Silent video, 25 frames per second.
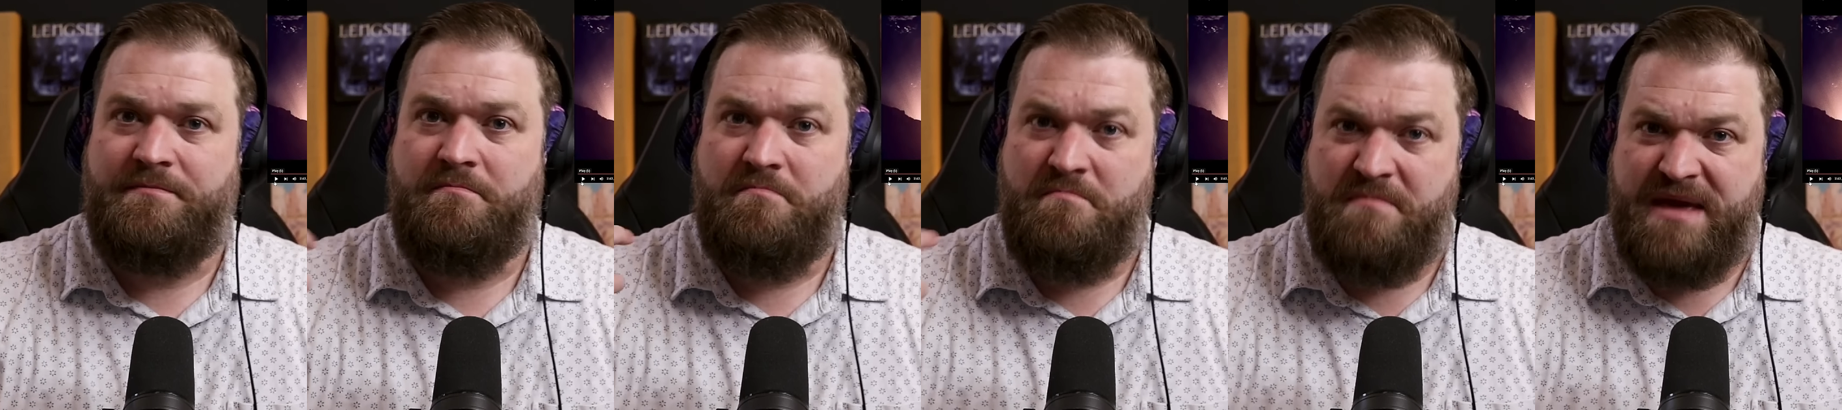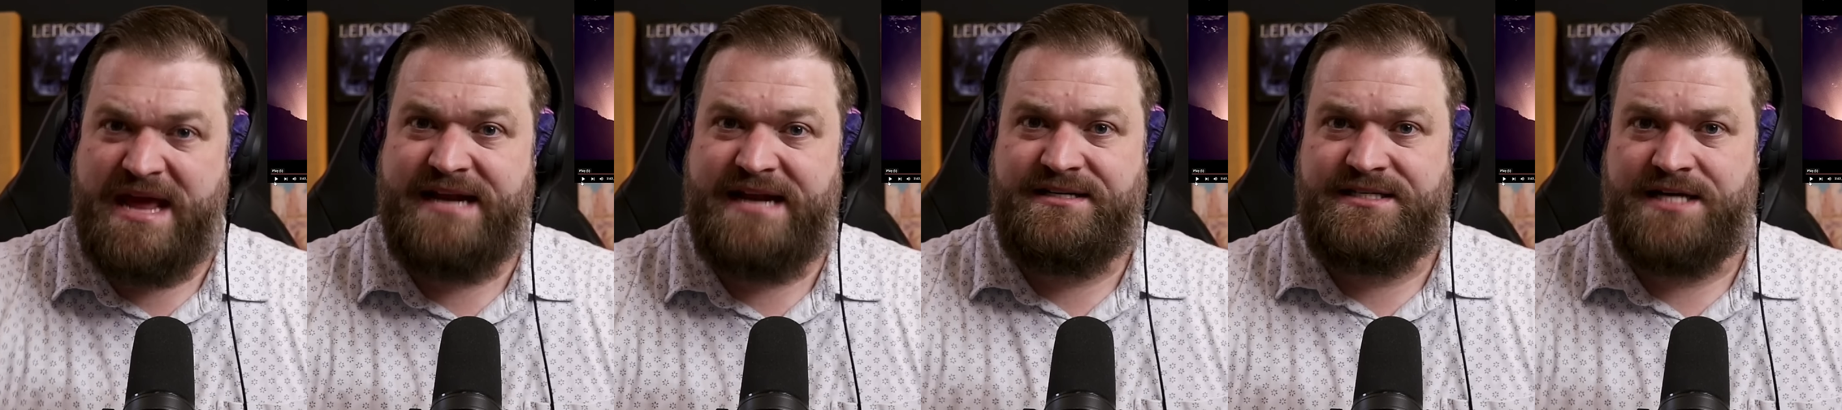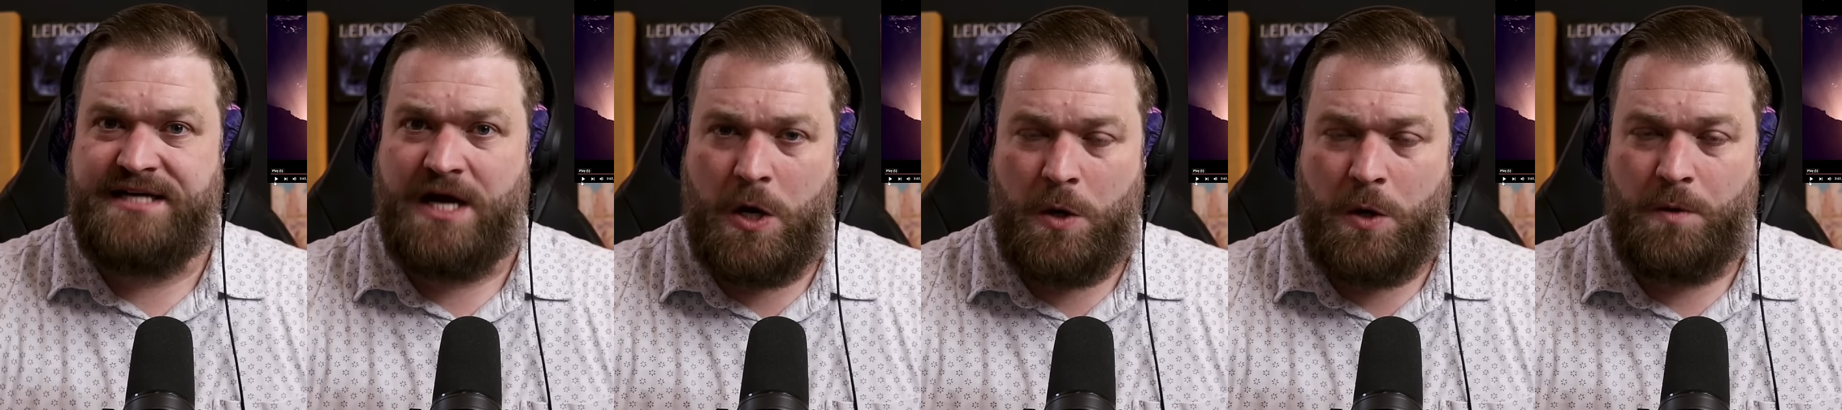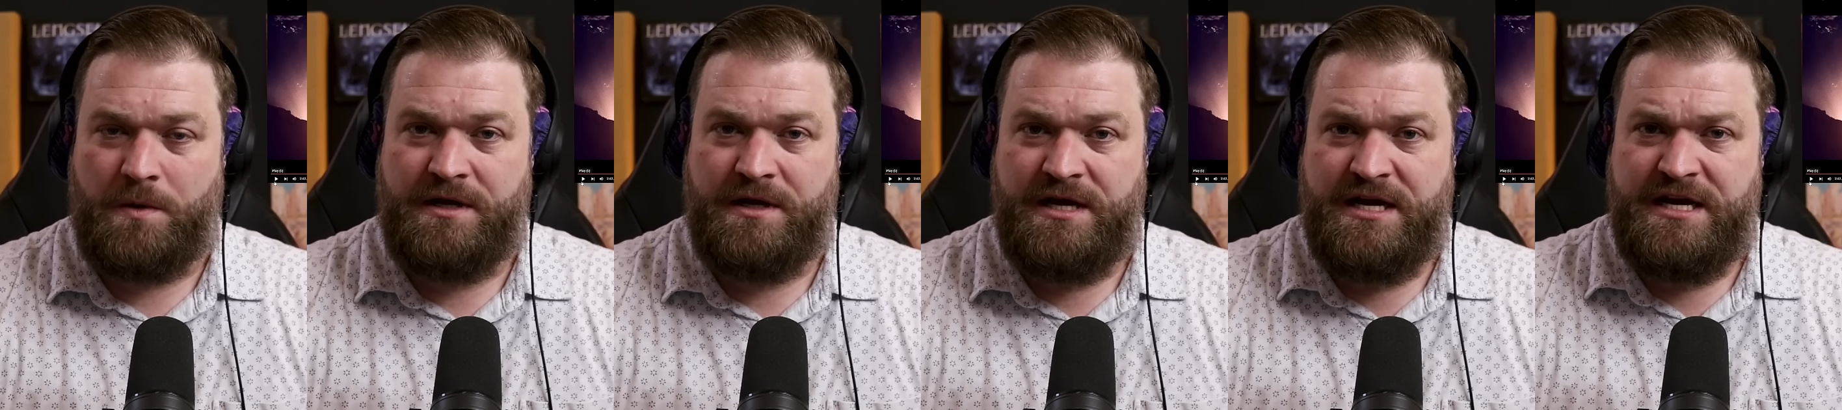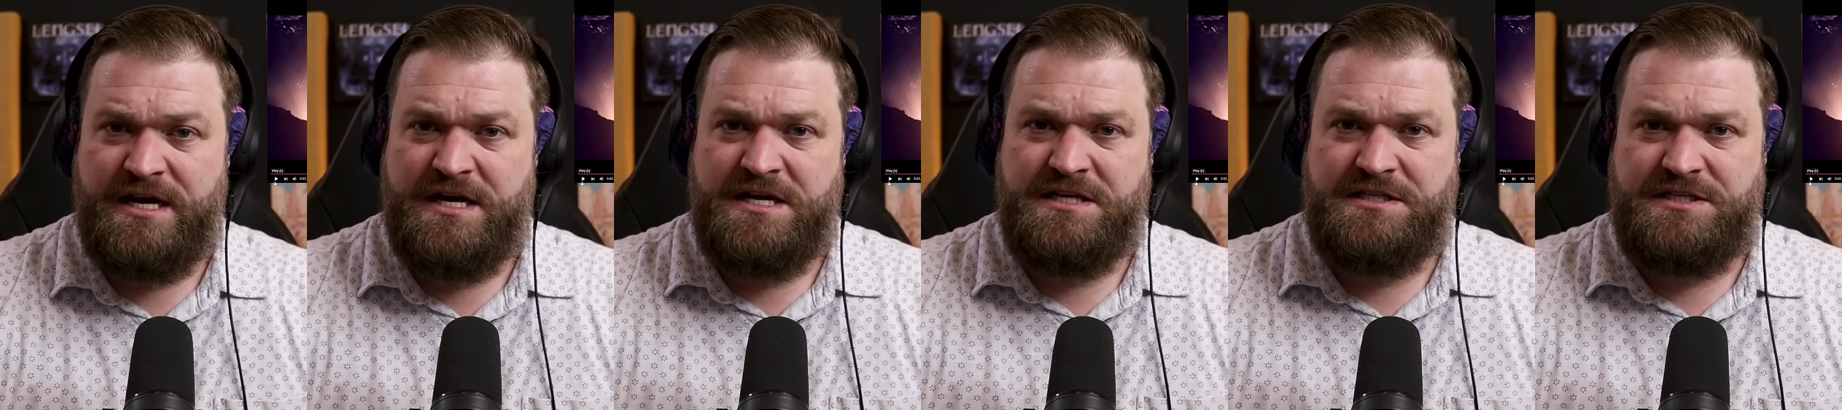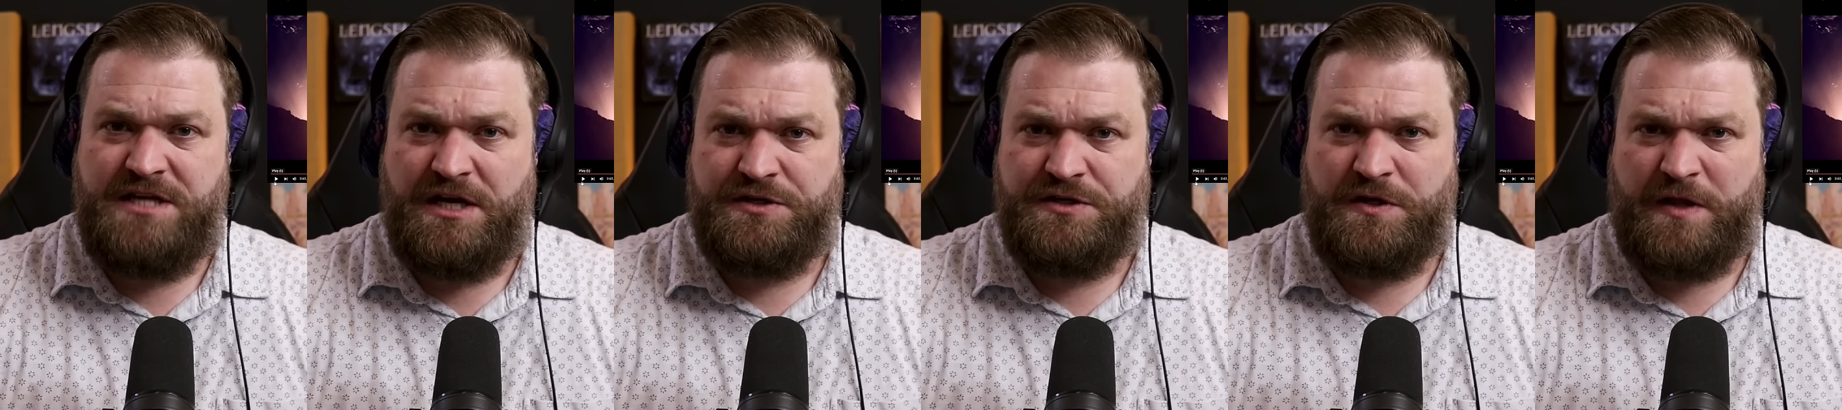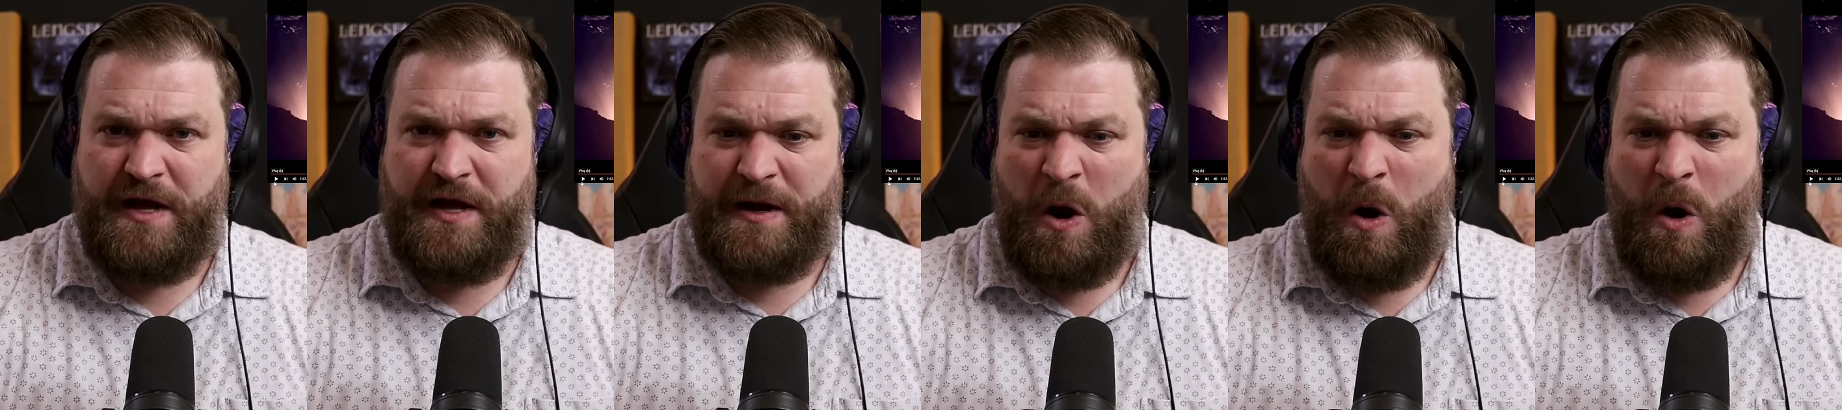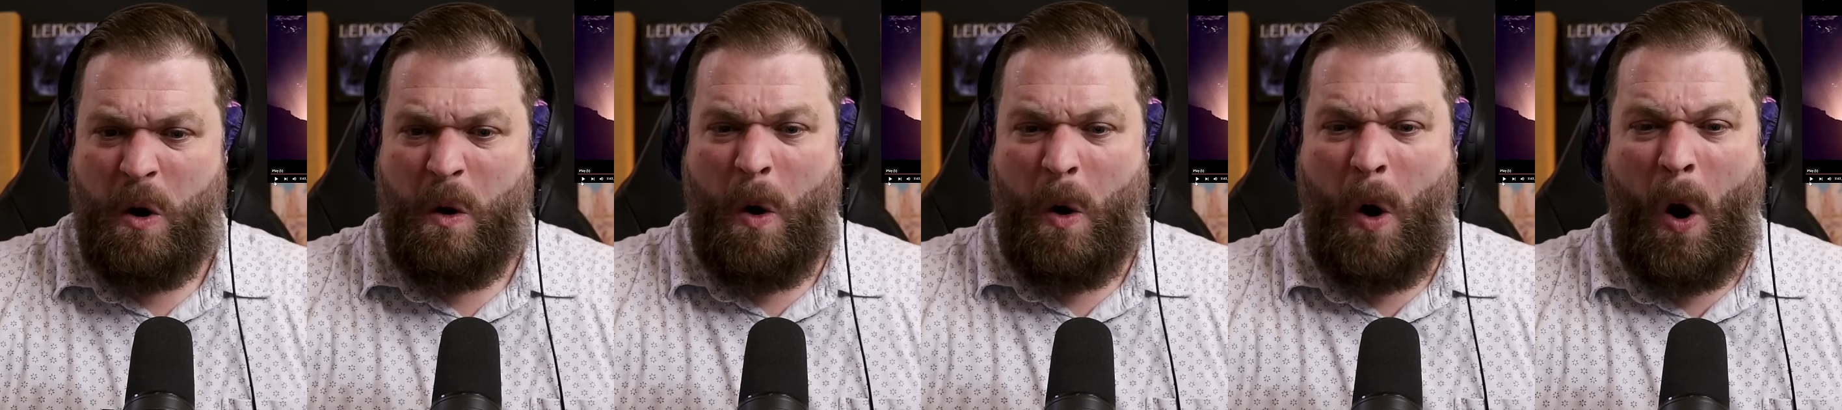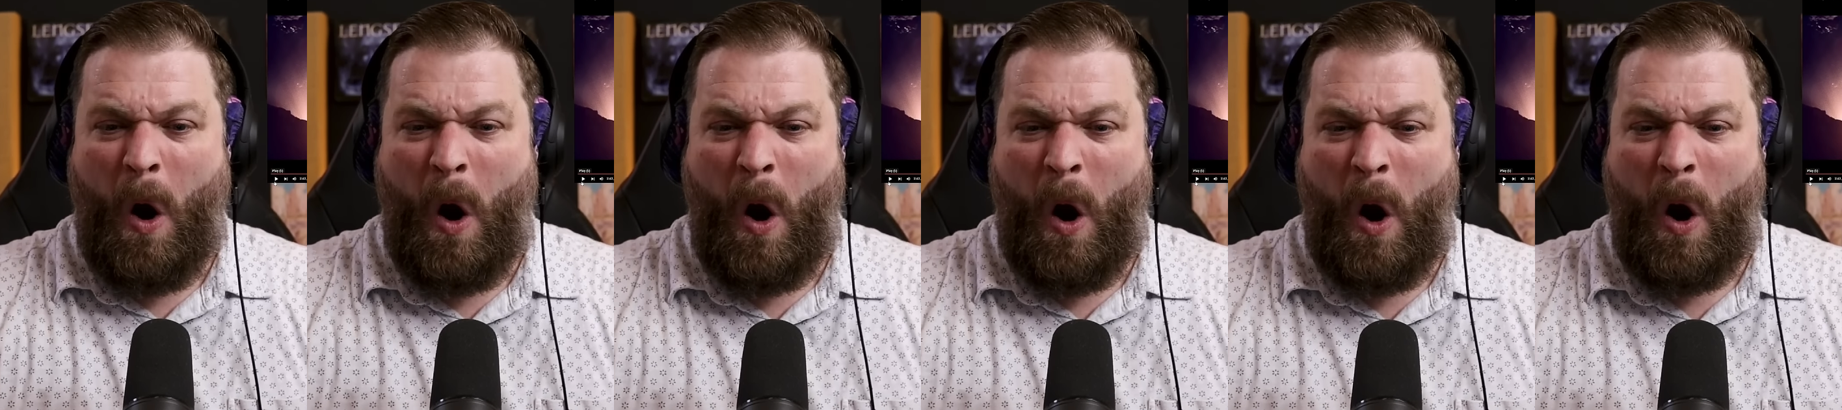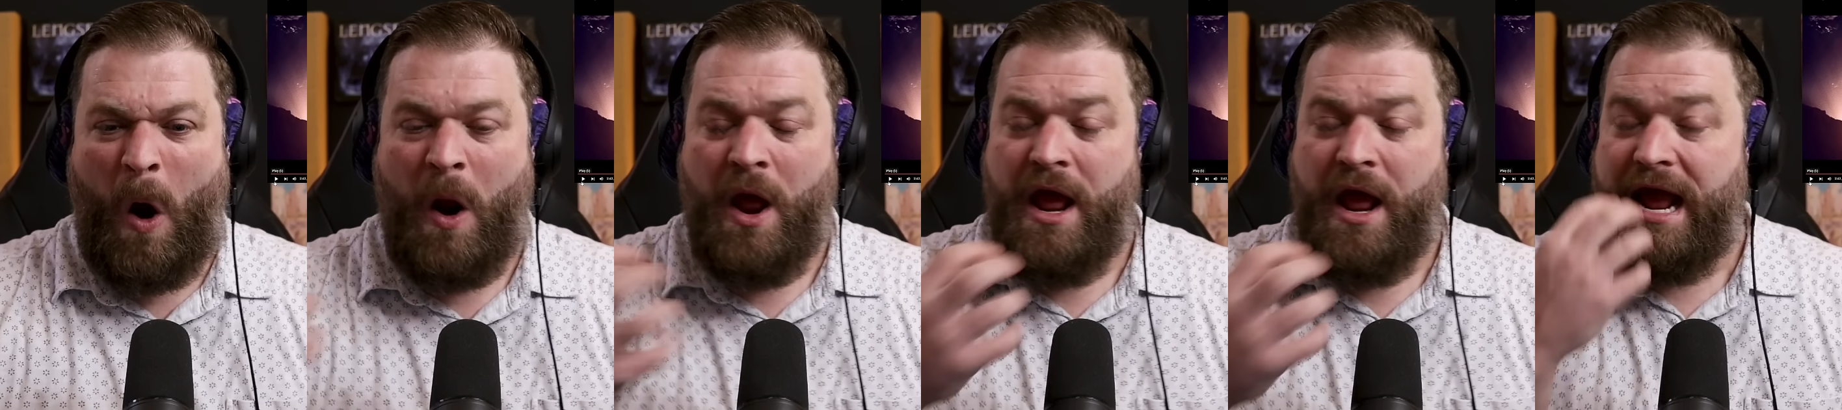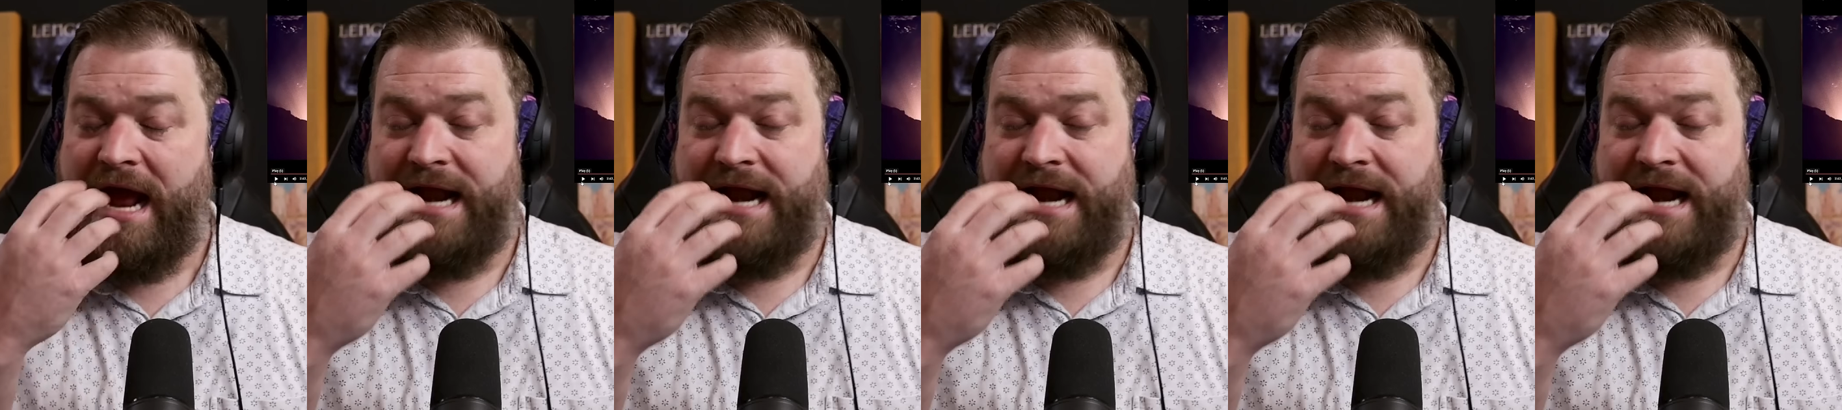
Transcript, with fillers: mid tone, such a like, Rawr!